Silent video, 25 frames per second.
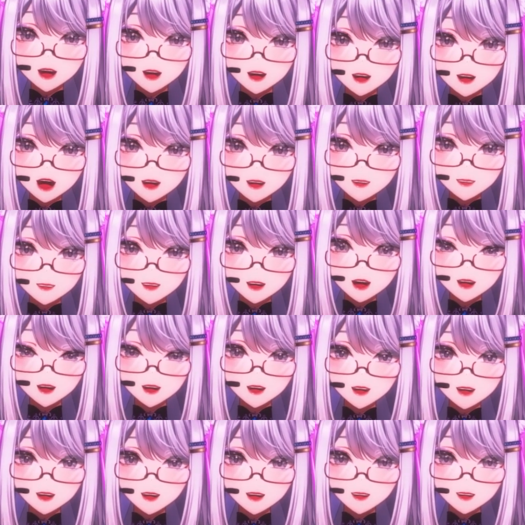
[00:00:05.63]
felt
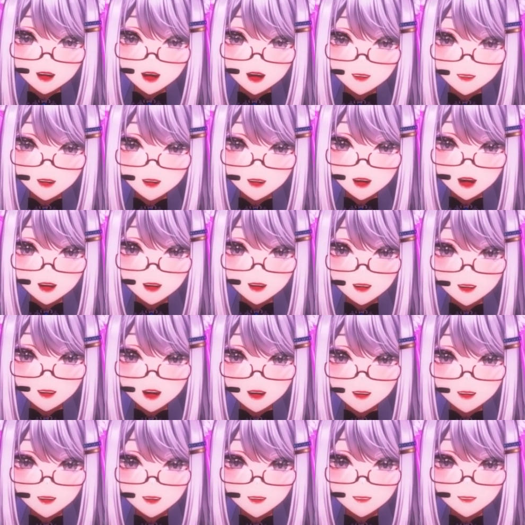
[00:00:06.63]
suspended in
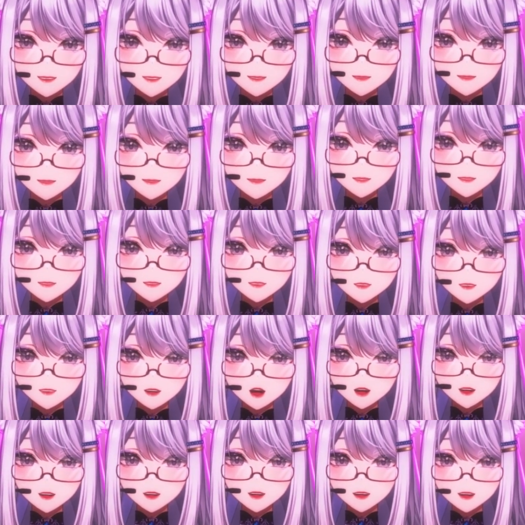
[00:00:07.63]
time. The
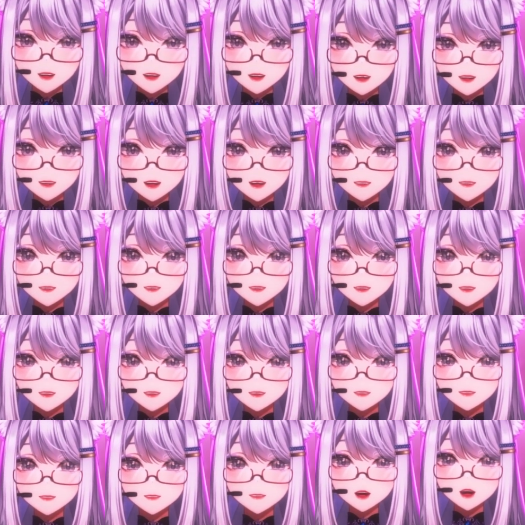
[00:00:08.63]
kind where
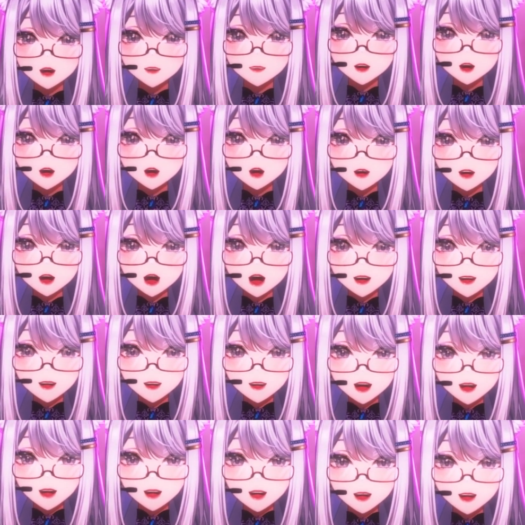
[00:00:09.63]
the world
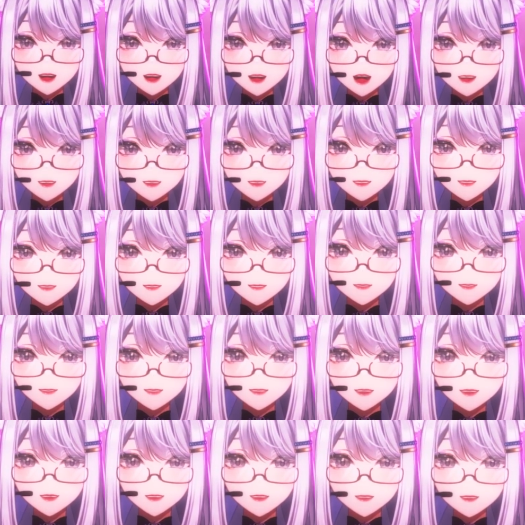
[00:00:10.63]
outside seemed to fade
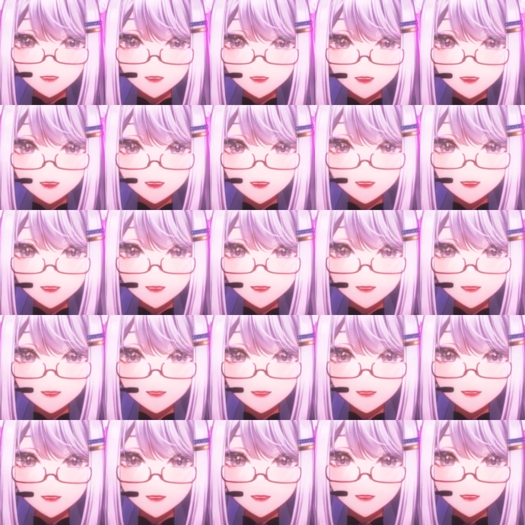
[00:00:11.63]
away,
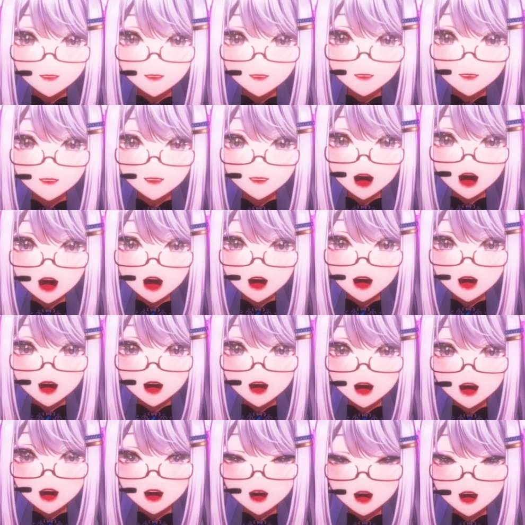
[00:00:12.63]
leaving
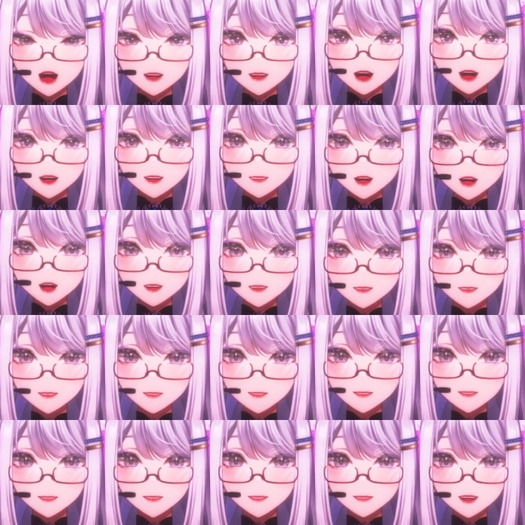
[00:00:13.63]
only the warmth of the
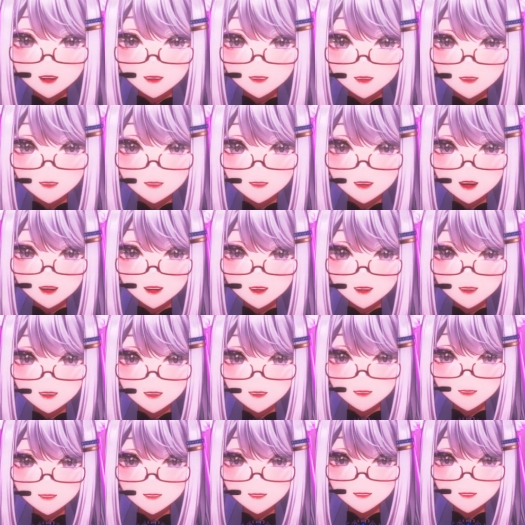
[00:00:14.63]
room
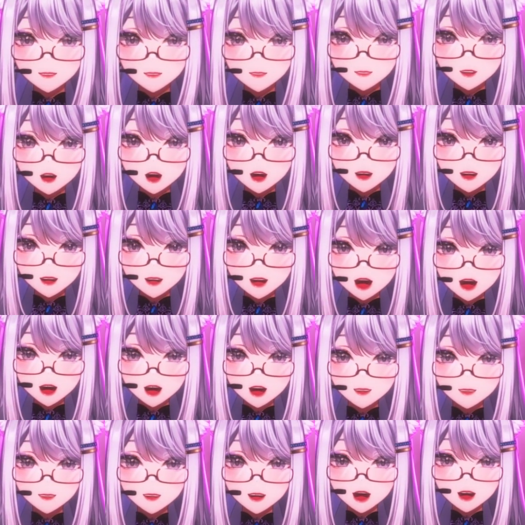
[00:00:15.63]
and the quiet hum of
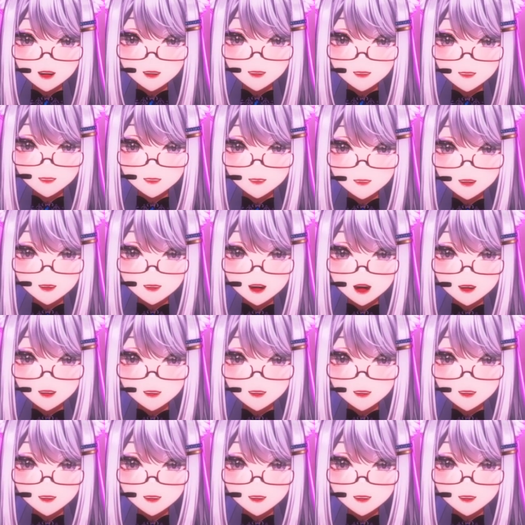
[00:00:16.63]
life around you.